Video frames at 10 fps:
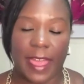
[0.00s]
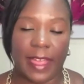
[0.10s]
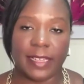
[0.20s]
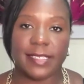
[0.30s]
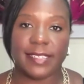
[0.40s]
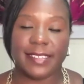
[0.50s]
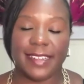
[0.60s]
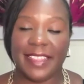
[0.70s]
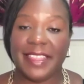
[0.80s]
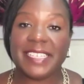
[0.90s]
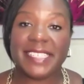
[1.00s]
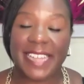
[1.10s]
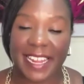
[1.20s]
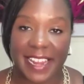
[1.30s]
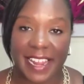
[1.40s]
And in this
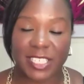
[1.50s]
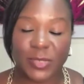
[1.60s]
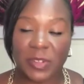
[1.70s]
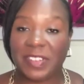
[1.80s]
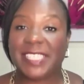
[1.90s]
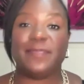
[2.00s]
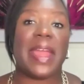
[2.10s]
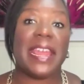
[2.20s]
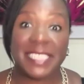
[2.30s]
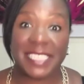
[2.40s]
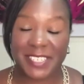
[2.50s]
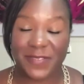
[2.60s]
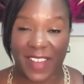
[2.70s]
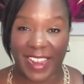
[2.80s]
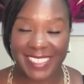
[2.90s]
day and age, we've
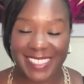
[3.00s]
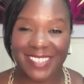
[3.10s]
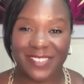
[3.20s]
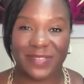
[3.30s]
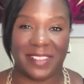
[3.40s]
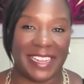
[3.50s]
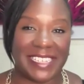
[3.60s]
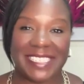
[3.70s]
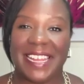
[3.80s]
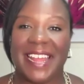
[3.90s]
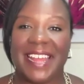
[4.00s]
expanded fight and flight